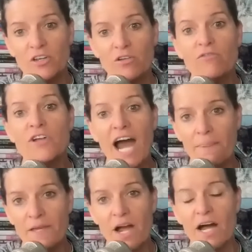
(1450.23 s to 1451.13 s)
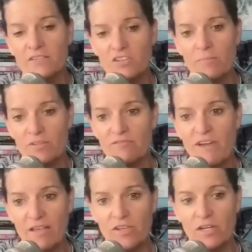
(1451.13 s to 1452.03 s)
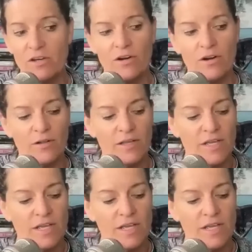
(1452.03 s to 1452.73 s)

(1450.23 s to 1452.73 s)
you've got the concepts of fast like a girl?